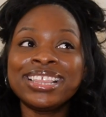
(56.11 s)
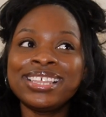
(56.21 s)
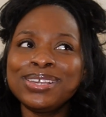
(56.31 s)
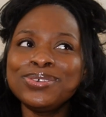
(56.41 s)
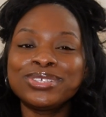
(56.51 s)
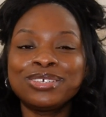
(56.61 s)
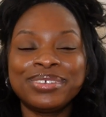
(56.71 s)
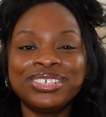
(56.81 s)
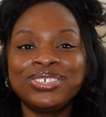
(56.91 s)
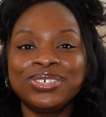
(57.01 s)
and thank you so
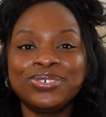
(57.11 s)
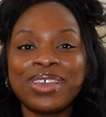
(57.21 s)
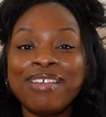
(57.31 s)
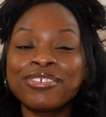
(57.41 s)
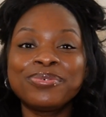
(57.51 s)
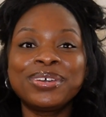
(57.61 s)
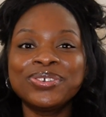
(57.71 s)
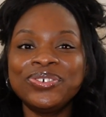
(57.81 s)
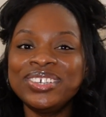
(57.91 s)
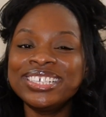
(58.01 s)
much to
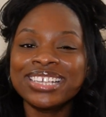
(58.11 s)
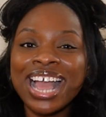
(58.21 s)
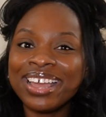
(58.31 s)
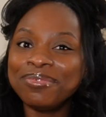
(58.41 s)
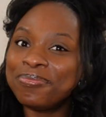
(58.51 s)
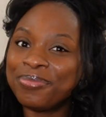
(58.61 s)
everyone who is not